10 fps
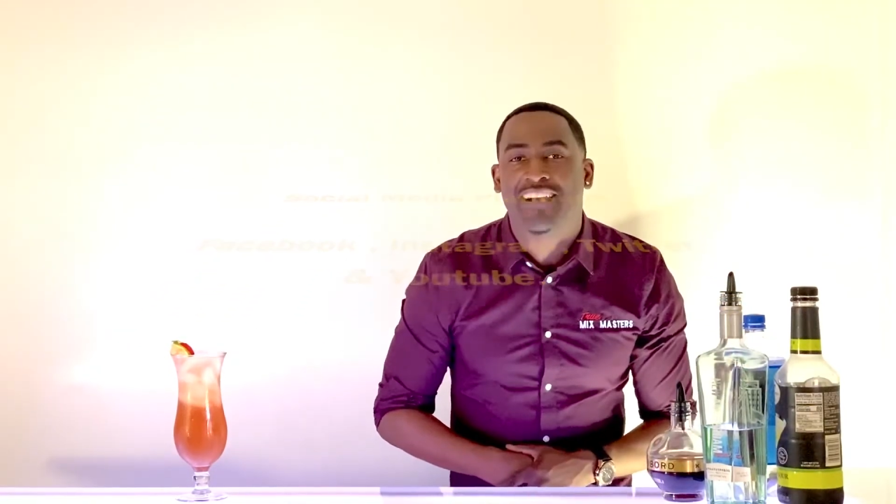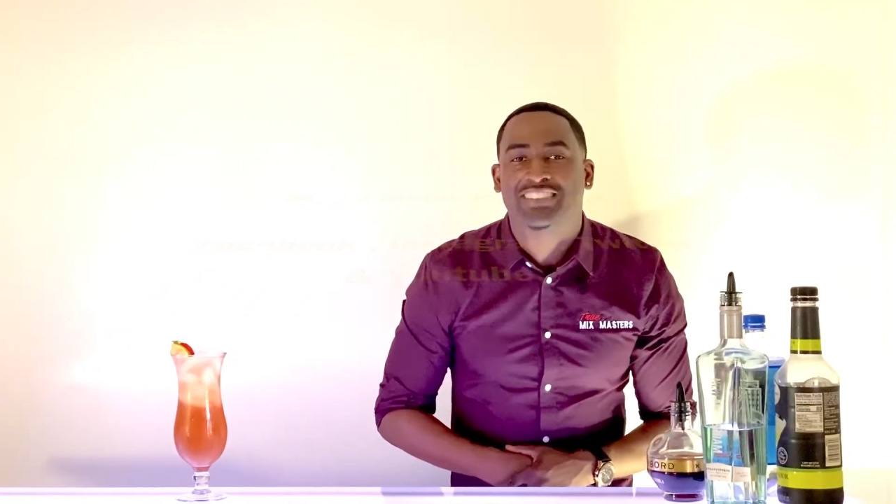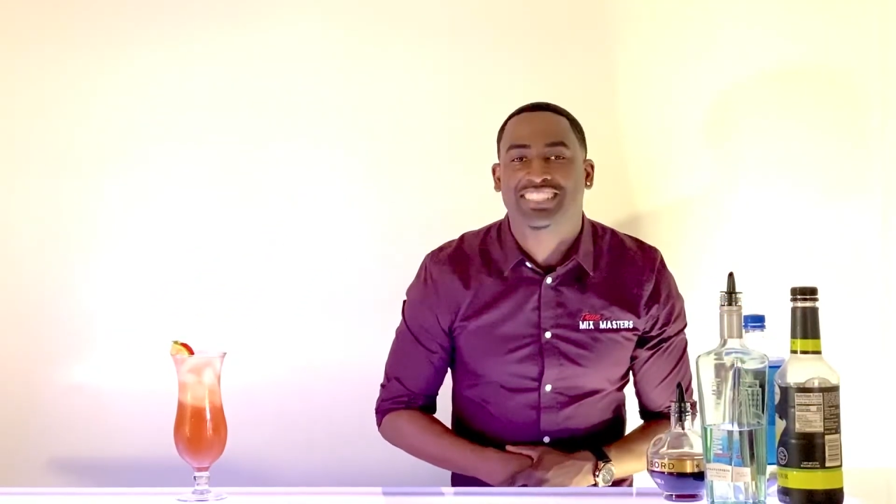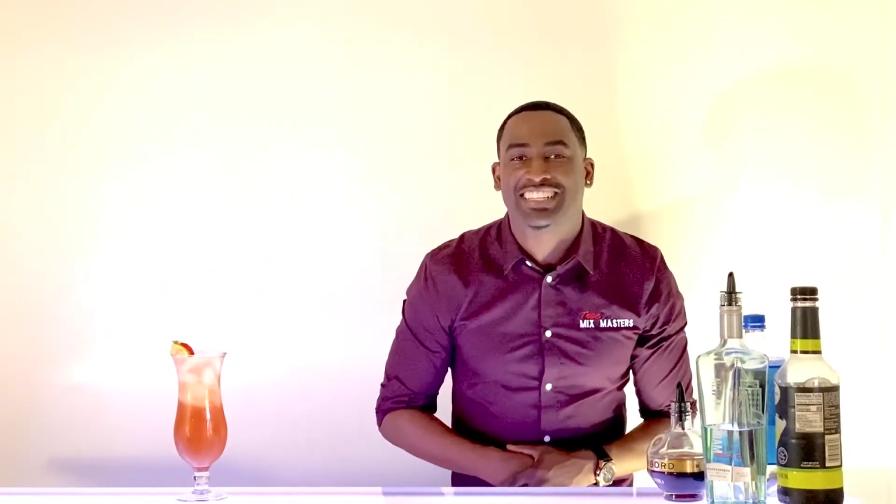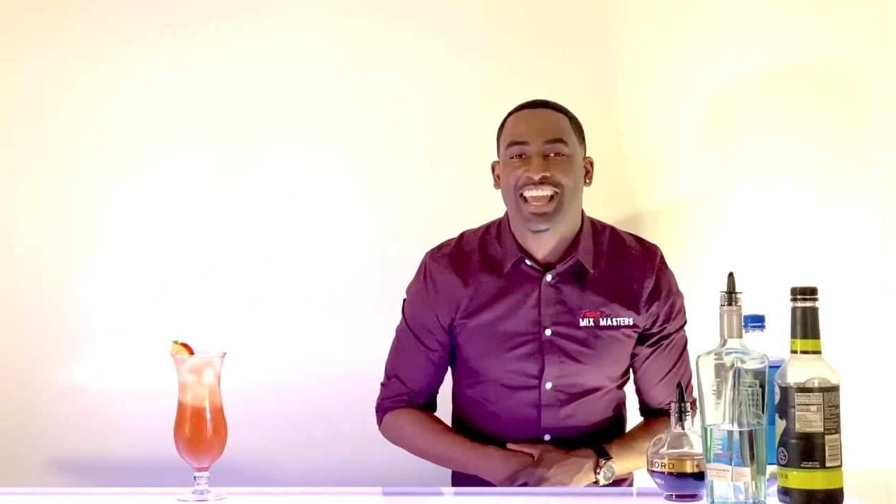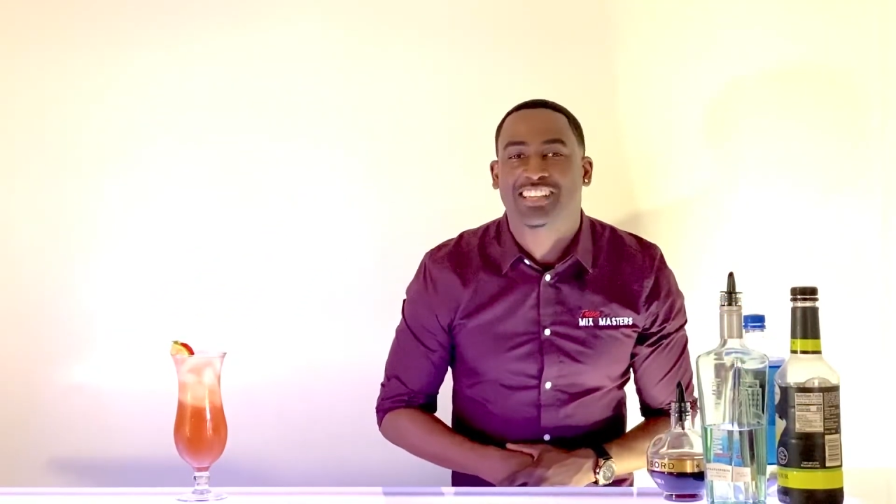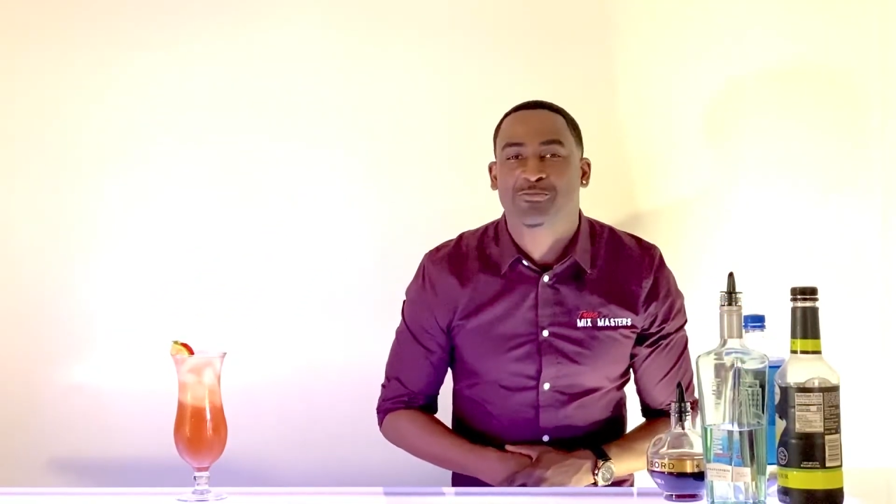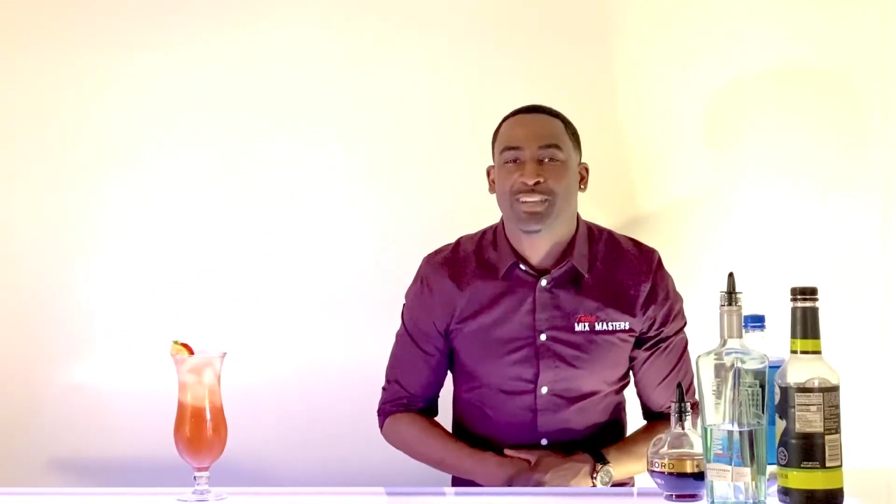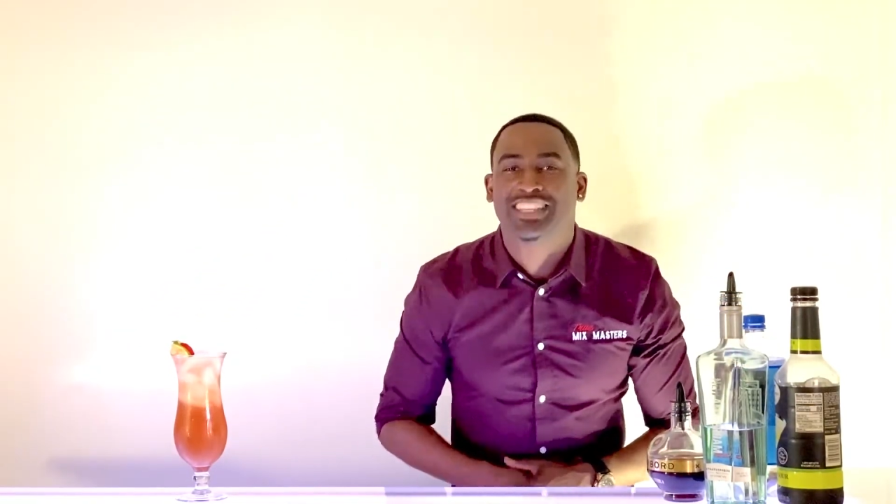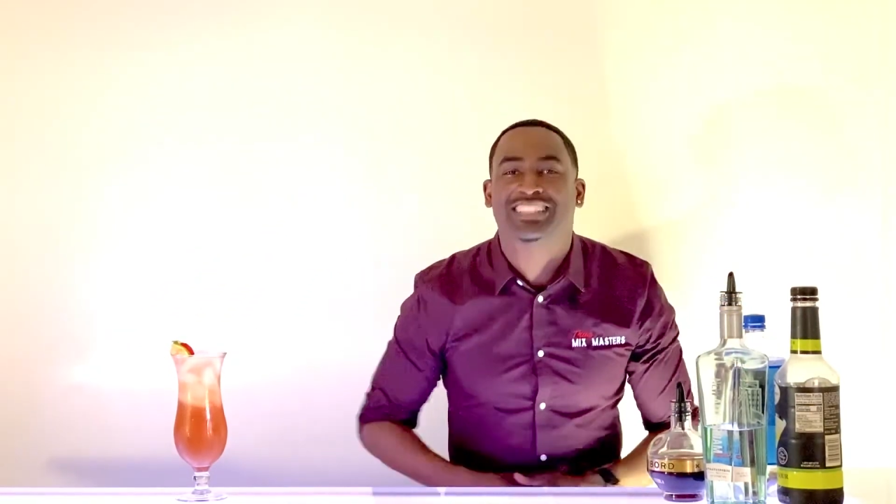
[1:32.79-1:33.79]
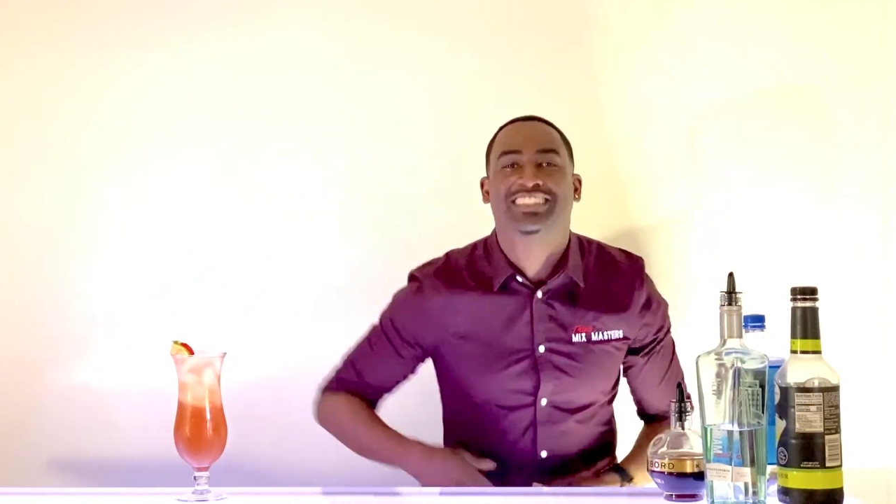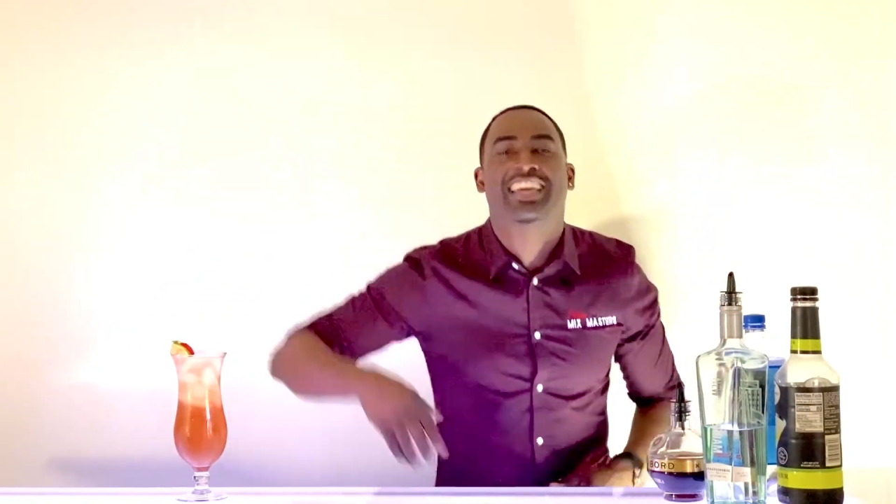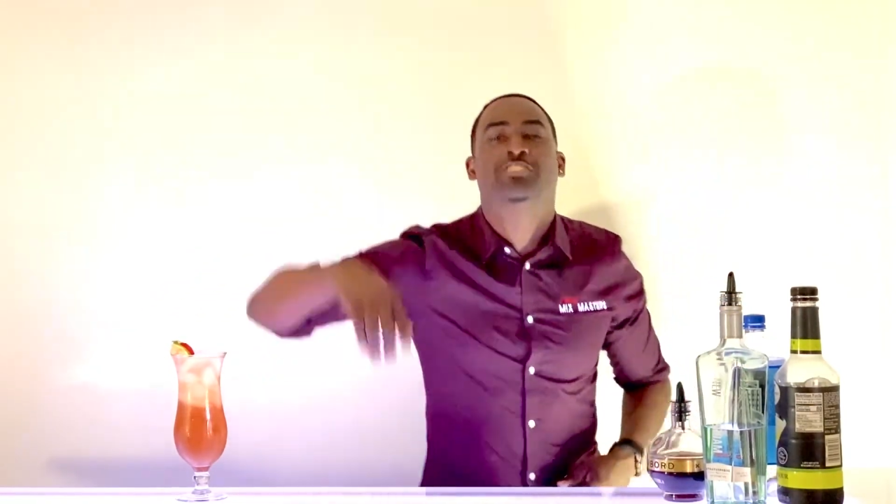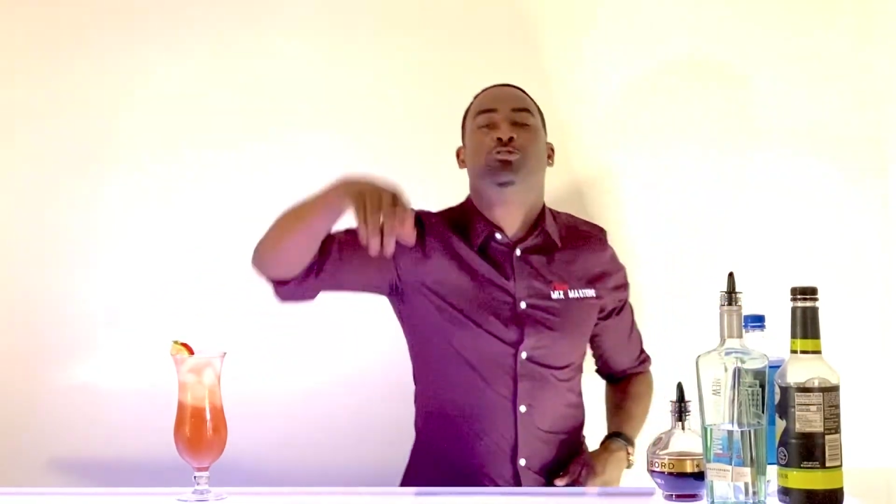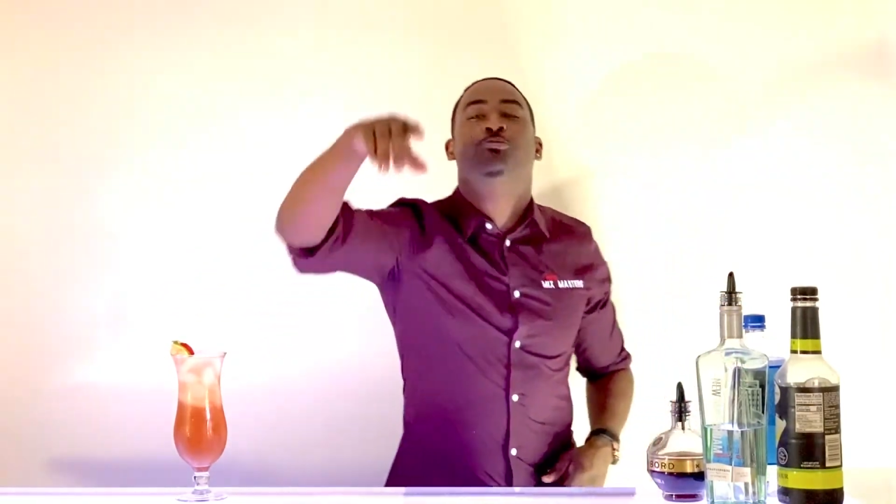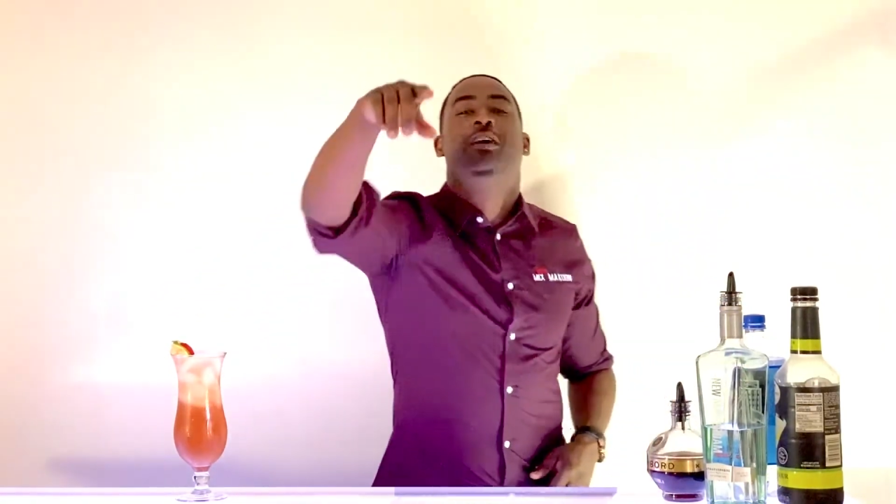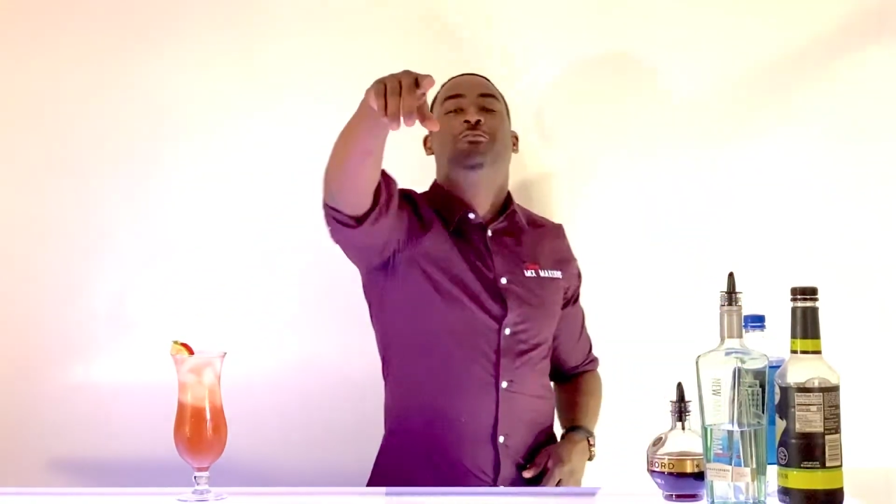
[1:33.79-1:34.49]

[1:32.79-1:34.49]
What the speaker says: Until next week, stay true, my